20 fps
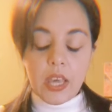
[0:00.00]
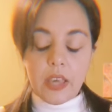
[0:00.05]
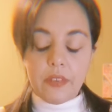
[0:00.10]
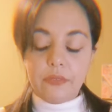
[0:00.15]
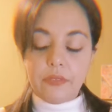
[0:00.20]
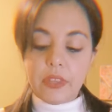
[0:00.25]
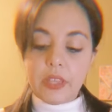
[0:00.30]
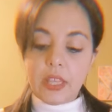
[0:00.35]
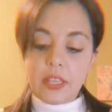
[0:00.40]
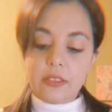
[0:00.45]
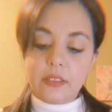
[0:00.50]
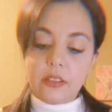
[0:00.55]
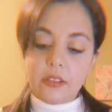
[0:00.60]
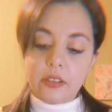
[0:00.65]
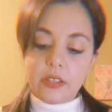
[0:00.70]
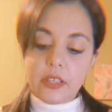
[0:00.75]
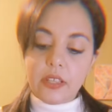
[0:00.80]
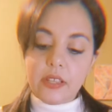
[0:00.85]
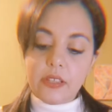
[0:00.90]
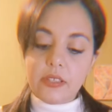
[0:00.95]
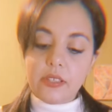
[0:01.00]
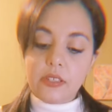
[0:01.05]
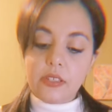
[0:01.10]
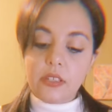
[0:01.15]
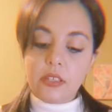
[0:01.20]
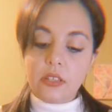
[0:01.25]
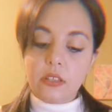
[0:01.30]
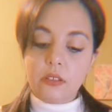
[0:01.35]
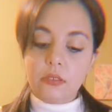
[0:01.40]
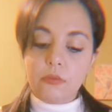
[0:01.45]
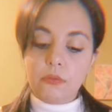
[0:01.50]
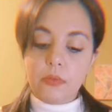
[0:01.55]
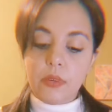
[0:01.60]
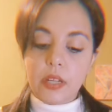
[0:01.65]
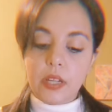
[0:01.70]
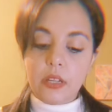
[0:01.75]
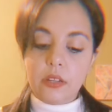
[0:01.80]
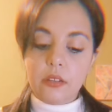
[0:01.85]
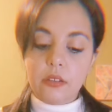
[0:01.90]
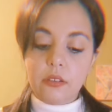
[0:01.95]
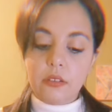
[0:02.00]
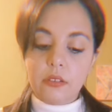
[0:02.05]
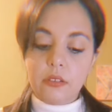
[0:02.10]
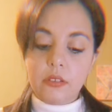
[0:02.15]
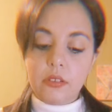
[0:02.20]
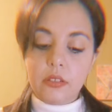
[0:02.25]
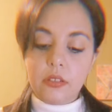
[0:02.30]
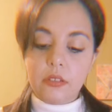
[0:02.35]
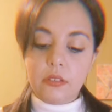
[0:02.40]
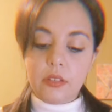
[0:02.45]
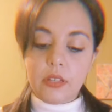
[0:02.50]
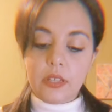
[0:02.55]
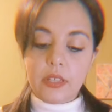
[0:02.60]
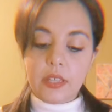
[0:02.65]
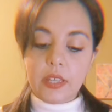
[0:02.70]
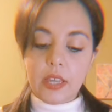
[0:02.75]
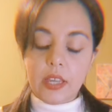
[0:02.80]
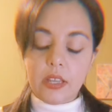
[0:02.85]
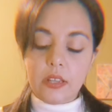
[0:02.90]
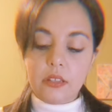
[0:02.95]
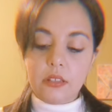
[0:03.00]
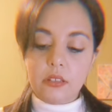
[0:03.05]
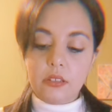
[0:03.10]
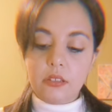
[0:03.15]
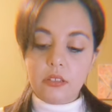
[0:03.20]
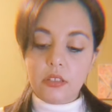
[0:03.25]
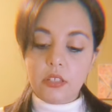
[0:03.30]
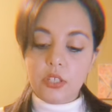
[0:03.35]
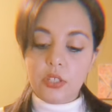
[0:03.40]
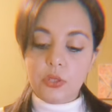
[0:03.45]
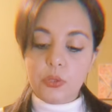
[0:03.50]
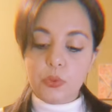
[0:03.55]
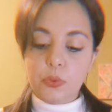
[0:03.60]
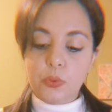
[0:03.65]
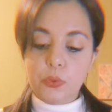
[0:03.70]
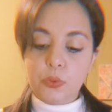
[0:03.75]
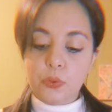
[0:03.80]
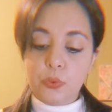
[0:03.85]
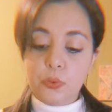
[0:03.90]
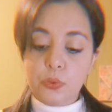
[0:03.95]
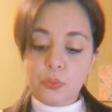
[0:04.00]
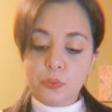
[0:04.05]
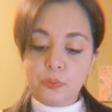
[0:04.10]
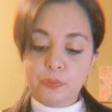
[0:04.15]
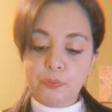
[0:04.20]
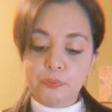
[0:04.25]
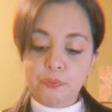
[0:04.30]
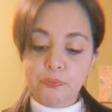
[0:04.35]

I feel like there are cases here where, again, you